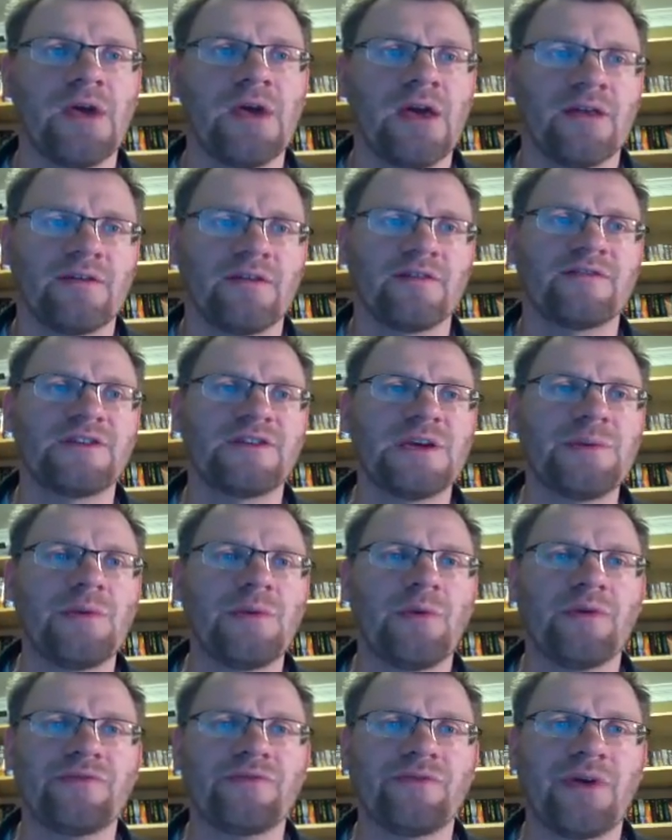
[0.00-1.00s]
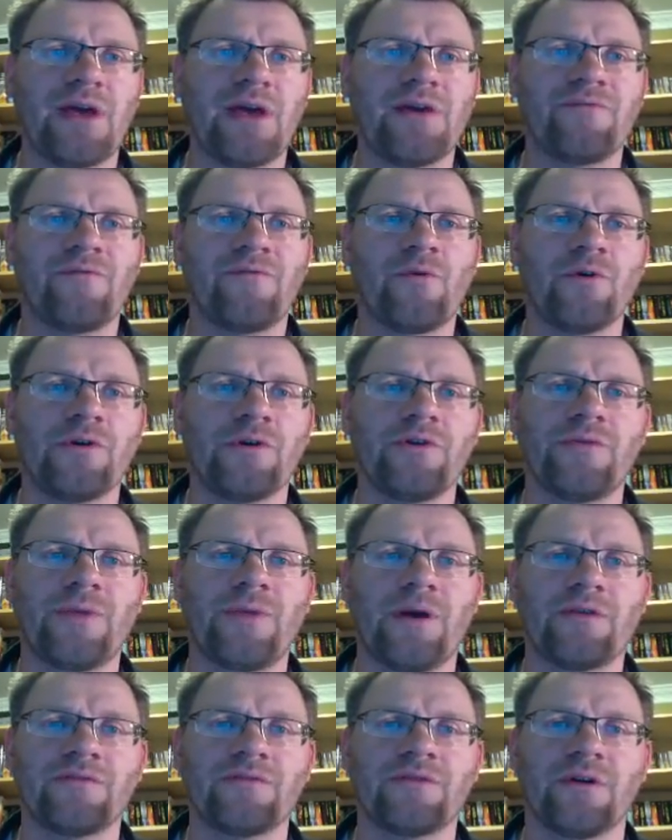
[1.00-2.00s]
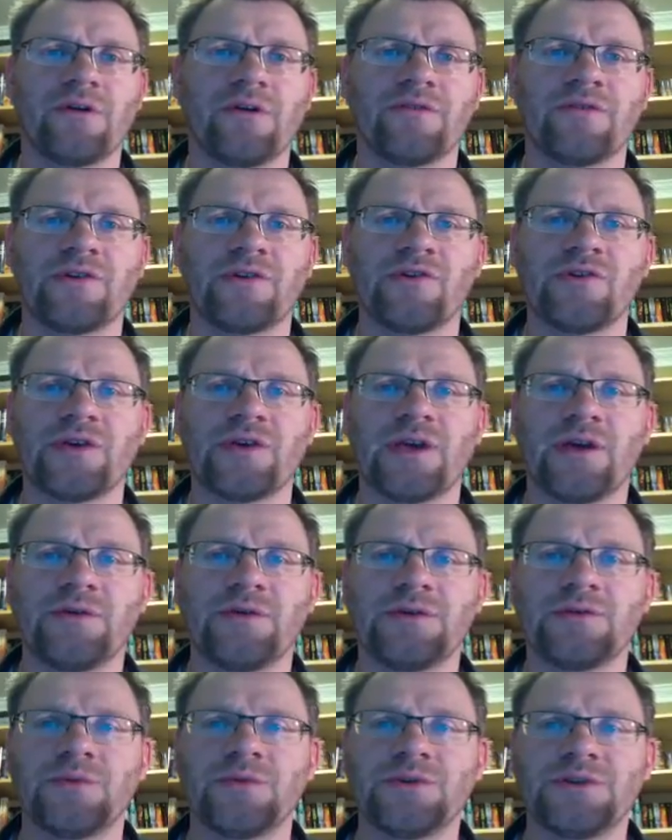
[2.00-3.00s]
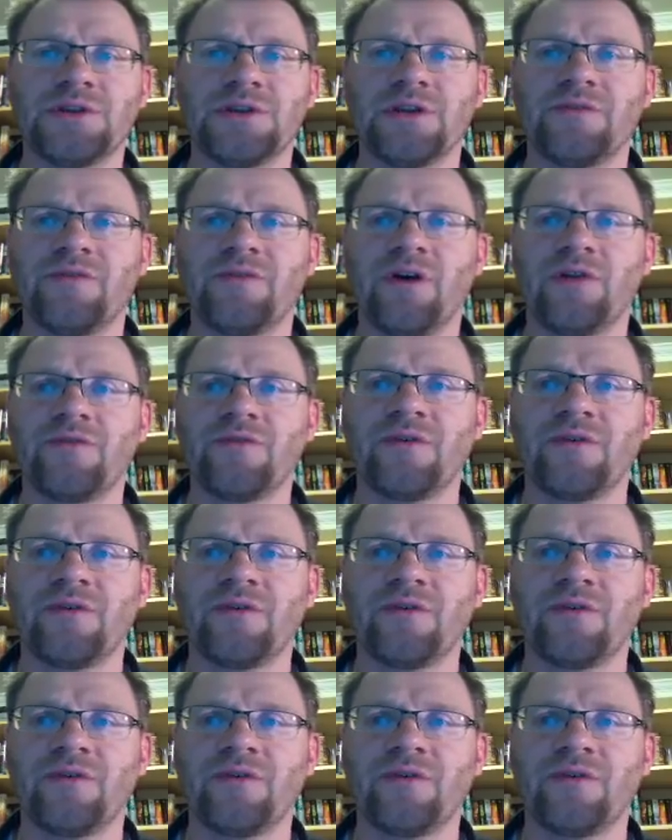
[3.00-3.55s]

It says Jamie wants to have $400,000 in her account in which to live off